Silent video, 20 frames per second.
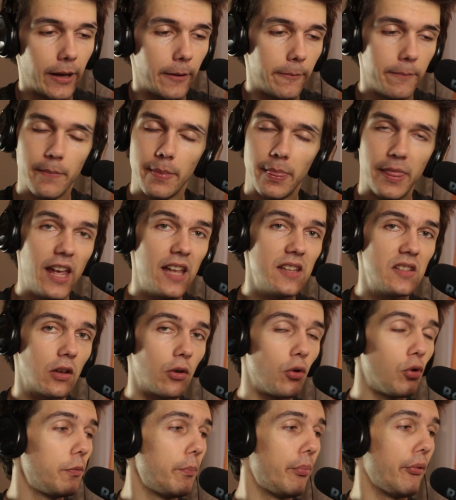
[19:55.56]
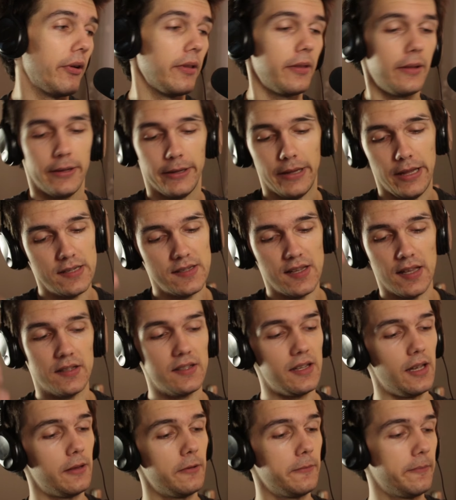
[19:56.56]
Yeah. That's a good point, like, as I
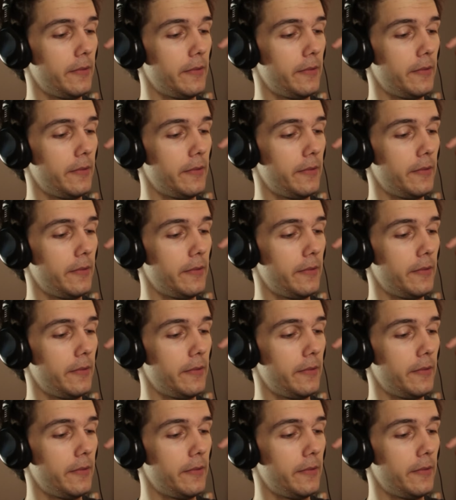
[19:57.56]
said.